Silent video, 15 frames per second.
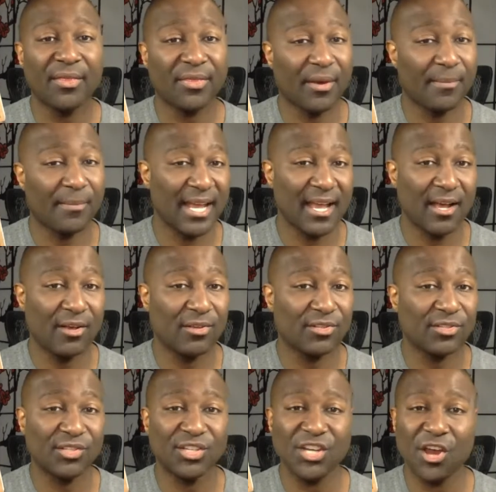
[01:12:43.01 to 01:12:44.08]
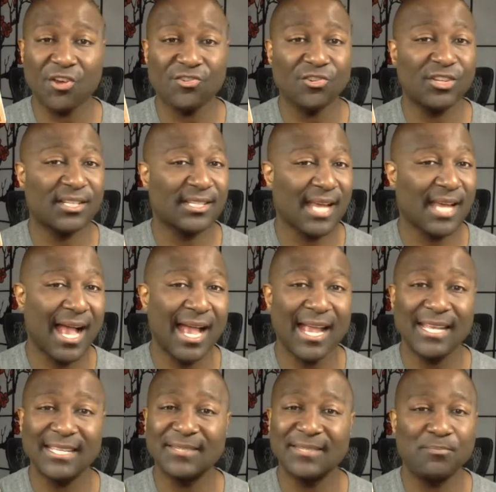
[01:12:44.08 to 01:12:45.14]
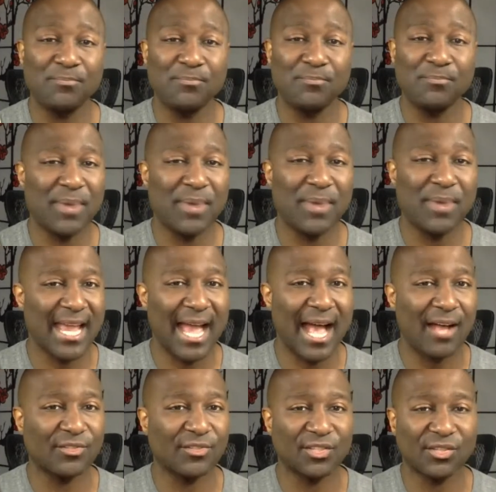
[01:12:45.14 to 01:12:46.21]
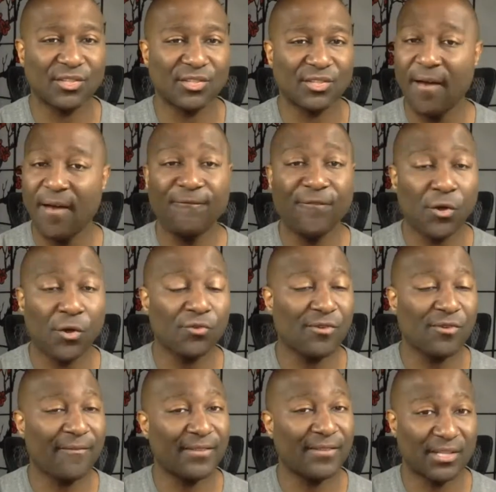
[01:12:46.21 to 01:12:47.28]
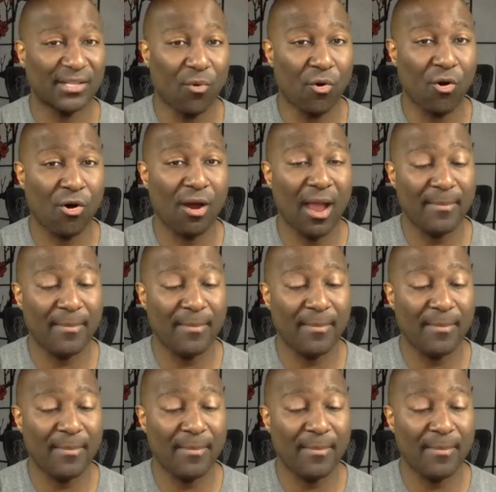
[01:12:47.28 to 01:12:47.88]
thumbnails, character designs, page layouts, photo reference, and more.